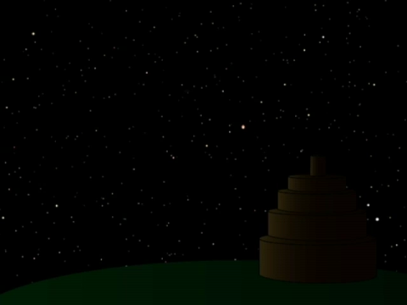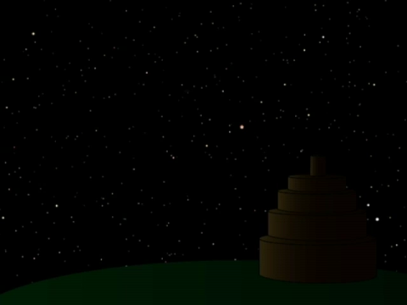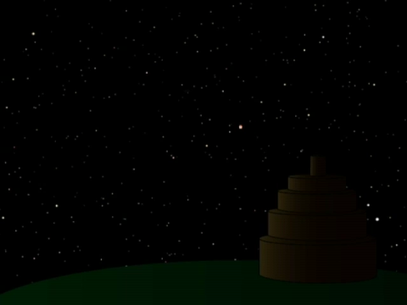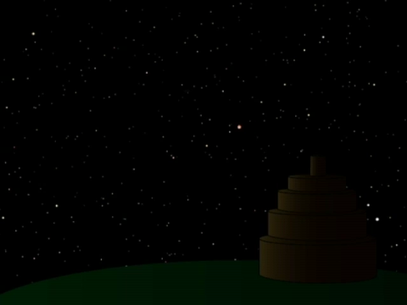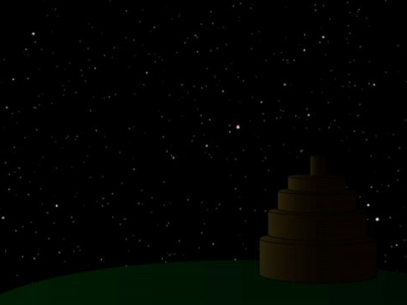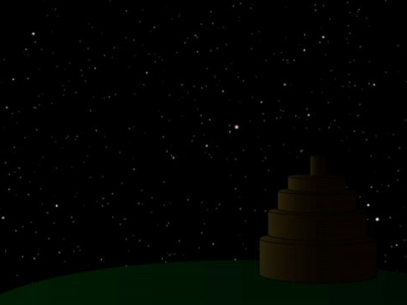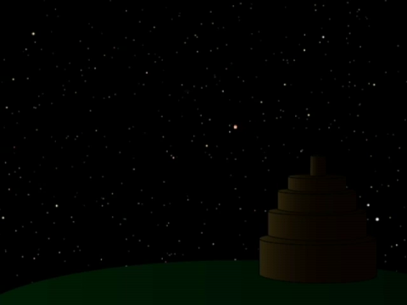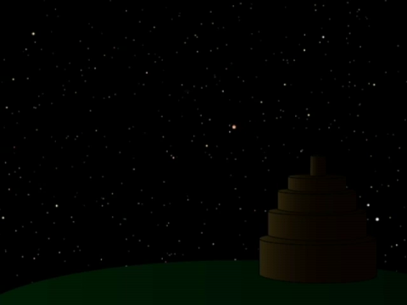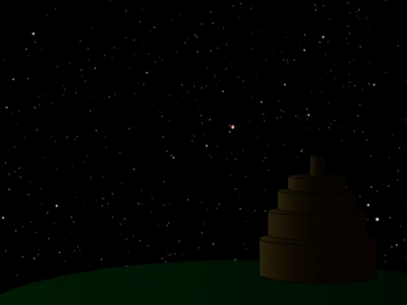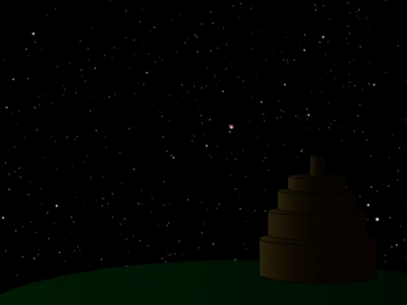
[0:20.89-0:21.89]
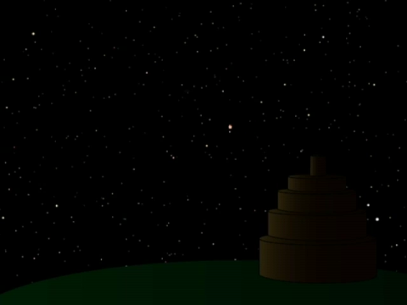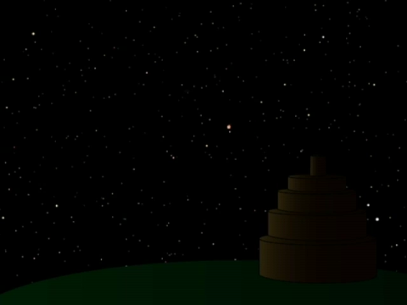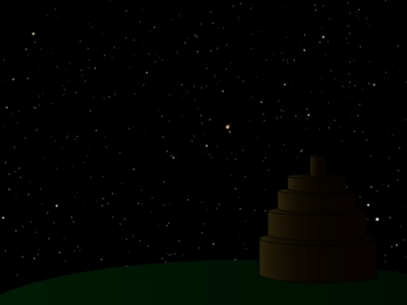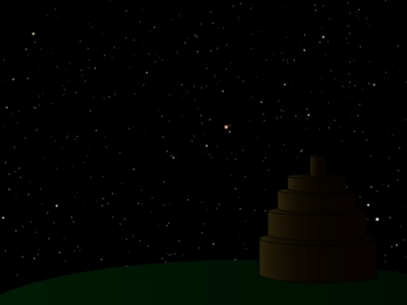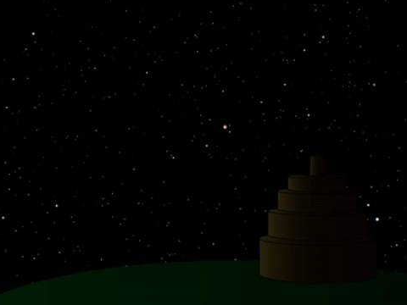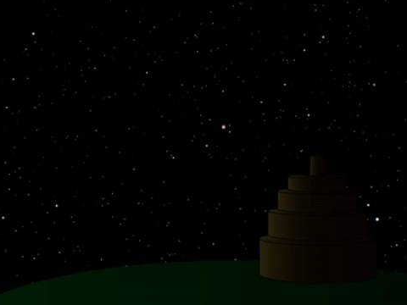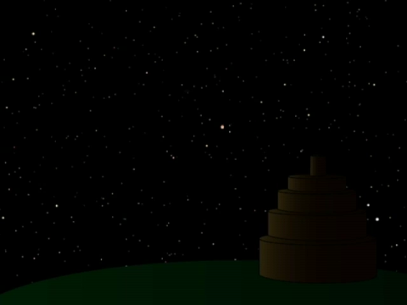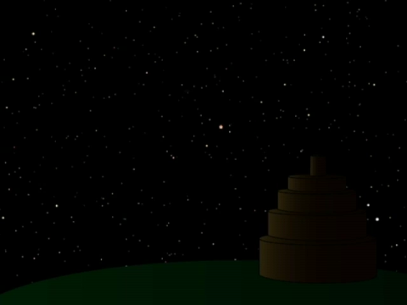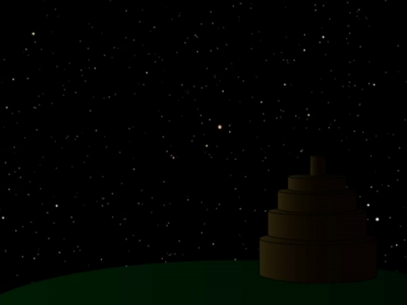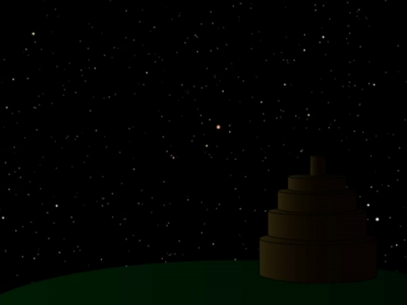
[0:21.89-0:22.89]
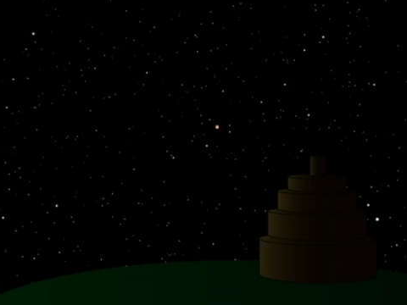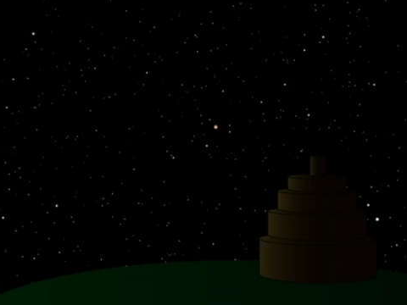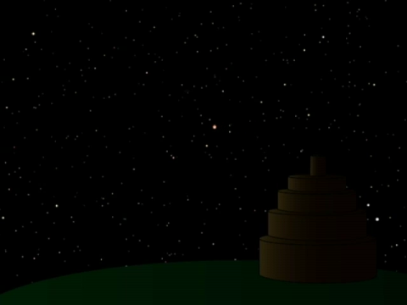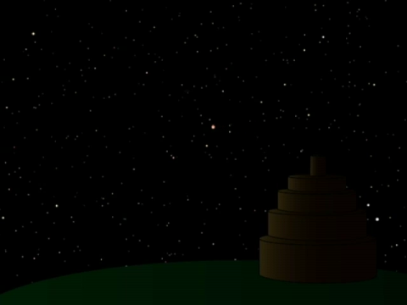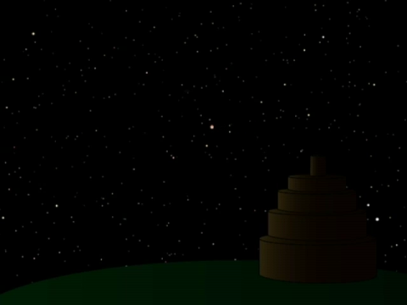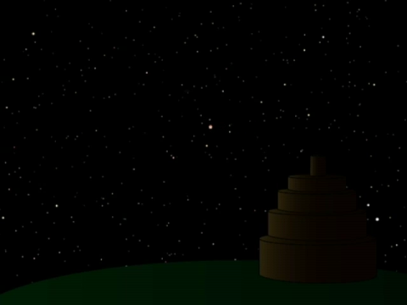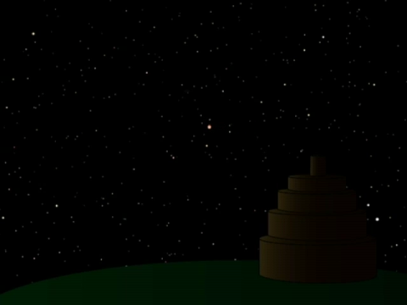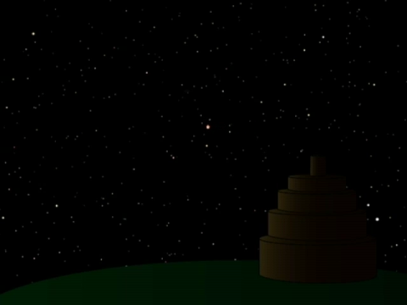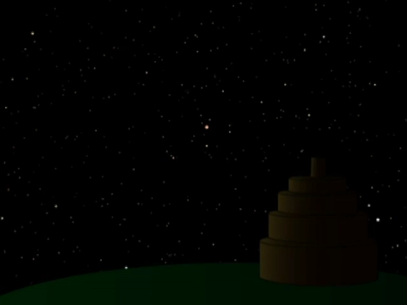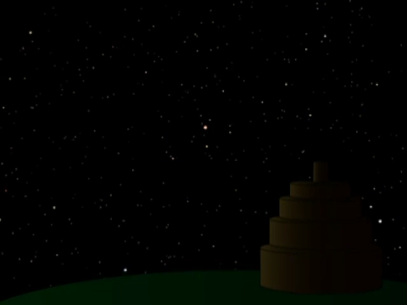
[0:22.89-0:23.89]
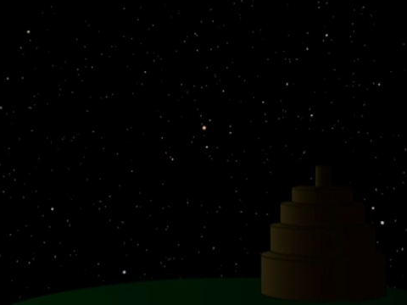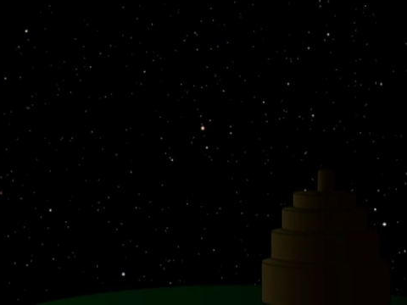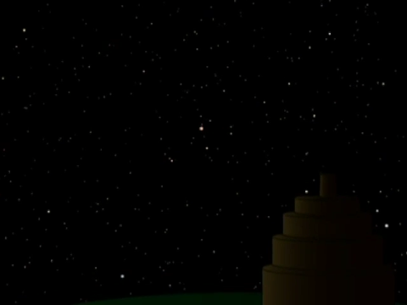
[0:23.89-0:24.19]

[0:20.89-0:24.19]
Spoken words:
[unreadable: no face in view]